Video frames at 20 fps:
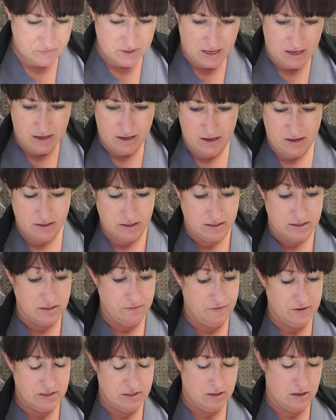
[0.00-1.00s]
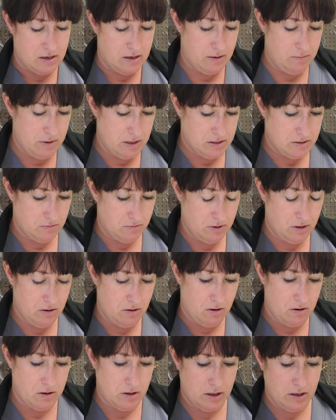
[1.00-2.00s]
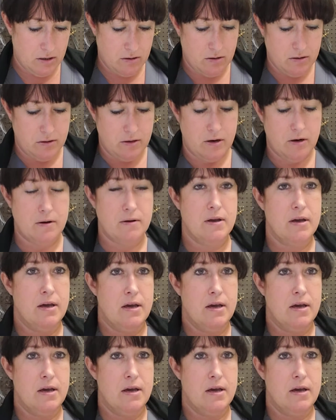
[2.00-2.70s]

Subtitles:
and because if it's not, it makes it really hard to get on there.